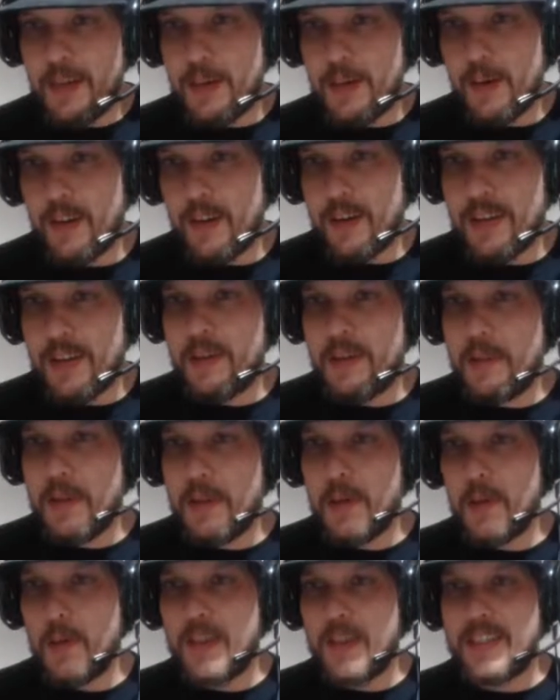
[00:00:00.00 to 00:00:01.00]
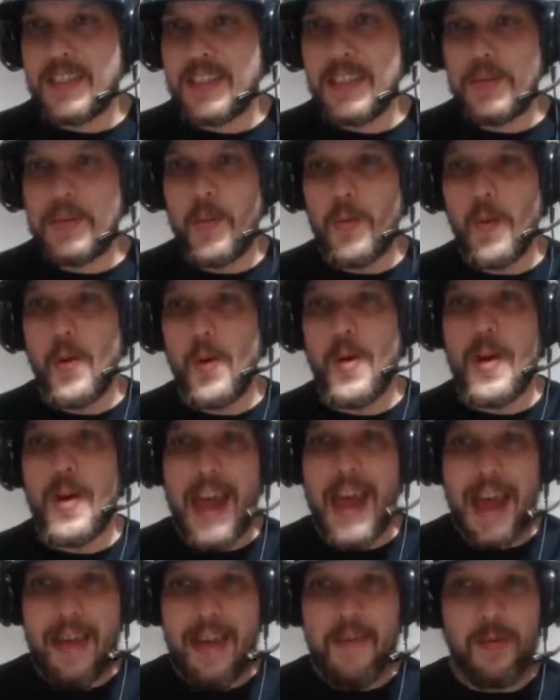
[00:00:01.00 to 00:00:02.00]
are leaving me wanting more
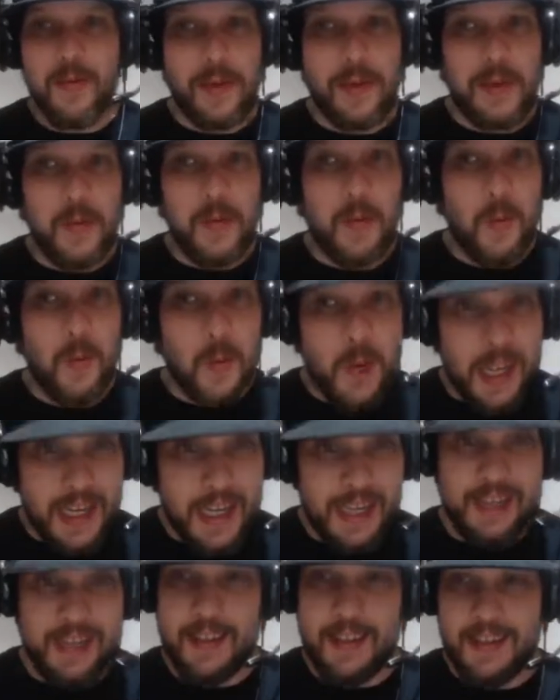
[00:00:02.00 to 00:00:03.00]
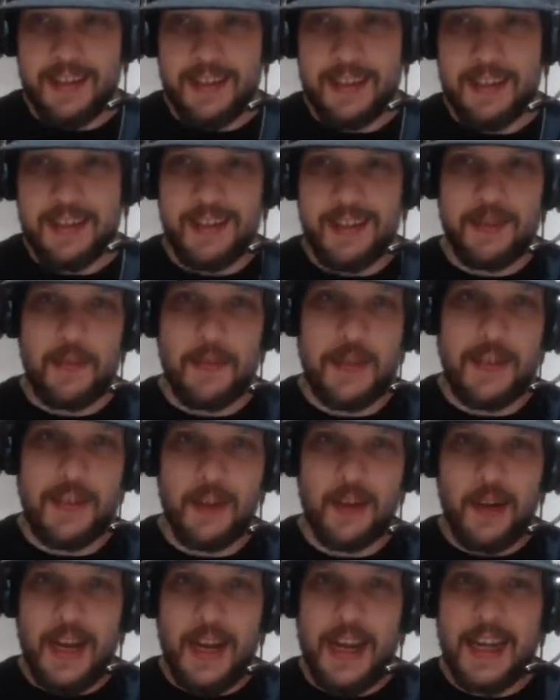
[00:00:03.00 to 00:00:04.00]
every week, says
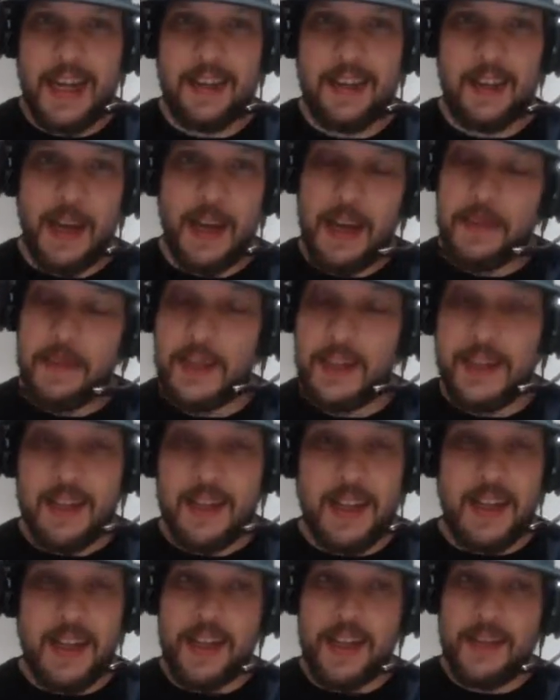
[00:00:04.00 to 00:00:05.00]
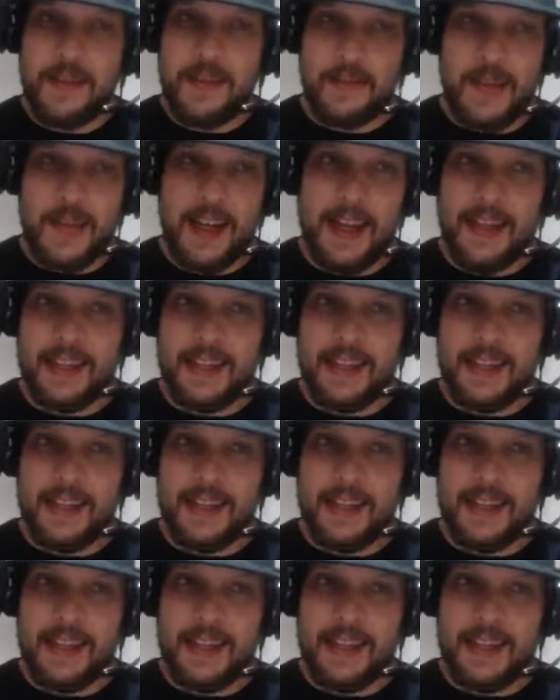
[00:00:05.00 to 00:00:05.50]
Mr. AEW. Hey, Mr.